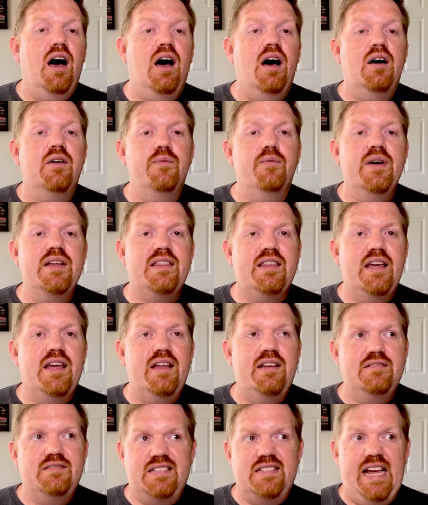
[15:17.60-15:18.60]

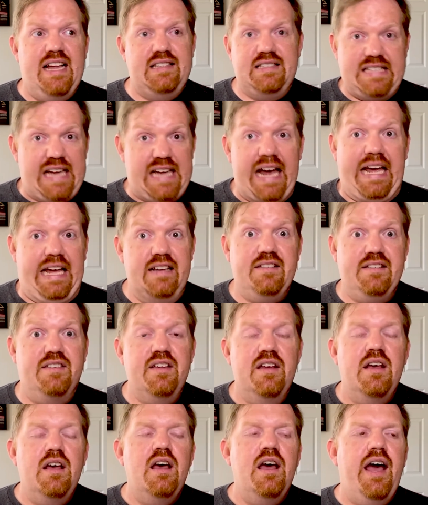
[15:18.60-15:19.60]
within 10
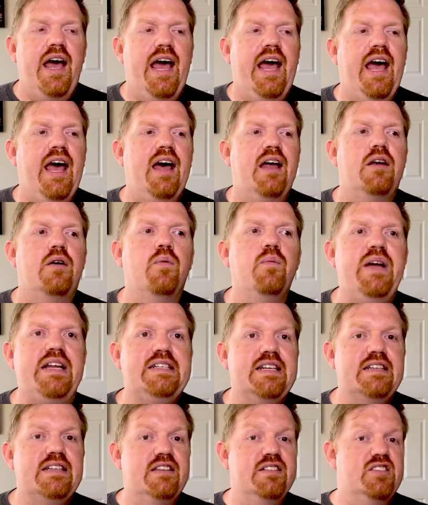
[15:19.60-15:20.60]
seconds. And we
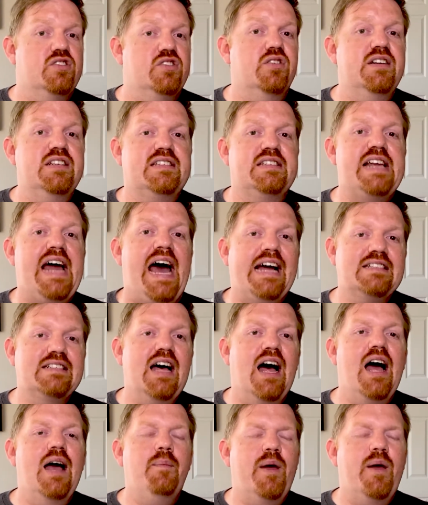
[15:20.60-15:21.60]
did this during snack
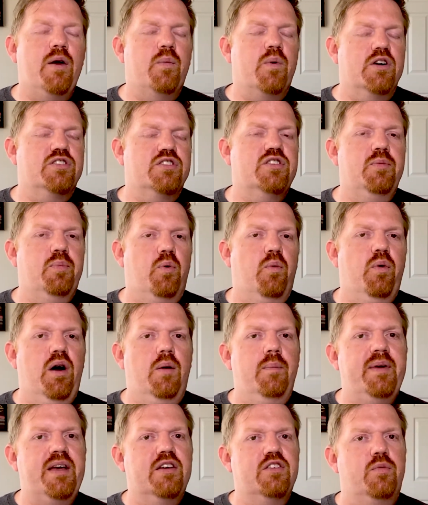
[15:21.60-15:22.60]
time, and it worked super
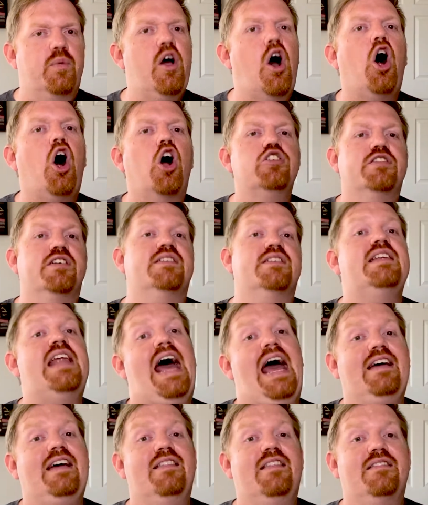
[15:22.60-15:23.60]
well because we all took
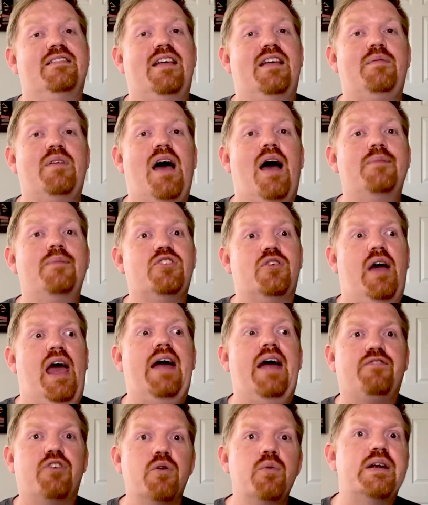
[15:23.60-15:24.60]
snack at the same time, so
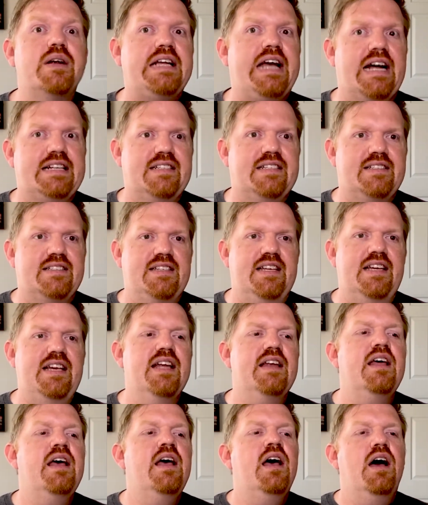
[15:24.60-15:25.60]
everyone got to see
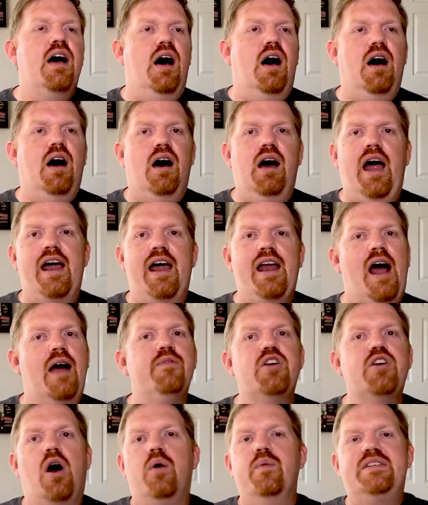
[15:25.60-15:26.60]
it. And I
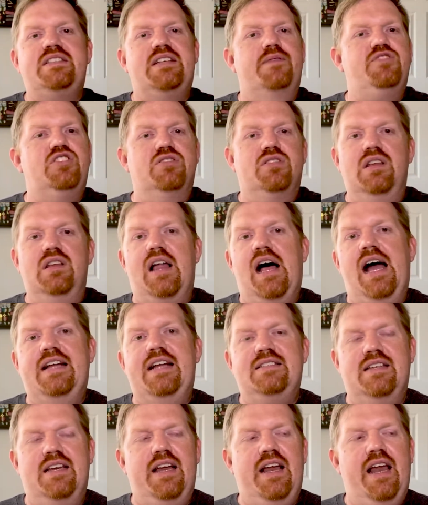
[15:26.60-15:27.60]
would always have just
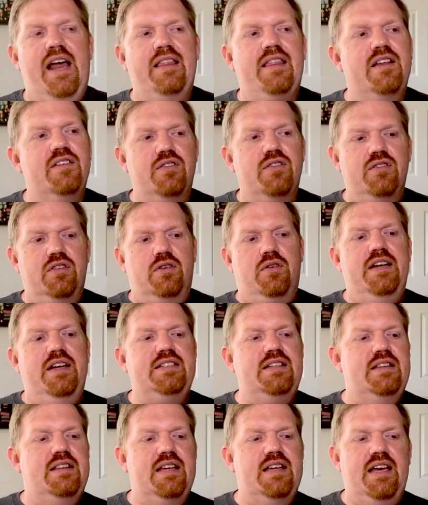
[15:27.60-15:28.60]
lines in it. And this was the
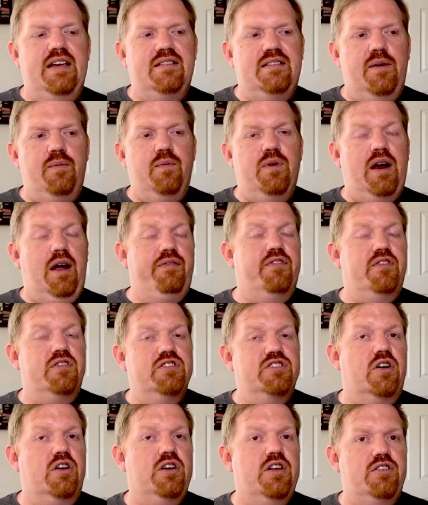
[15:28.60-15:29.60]
crazy thing, is that when I
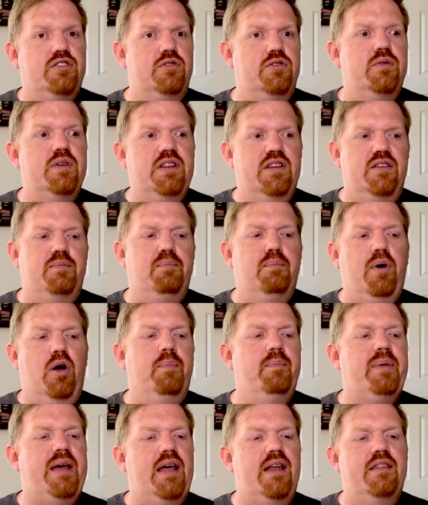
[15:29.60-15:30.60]
first started doing this
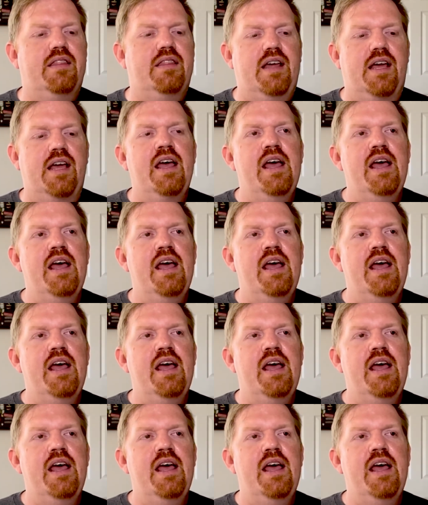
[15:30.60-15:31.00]
ball pit thing,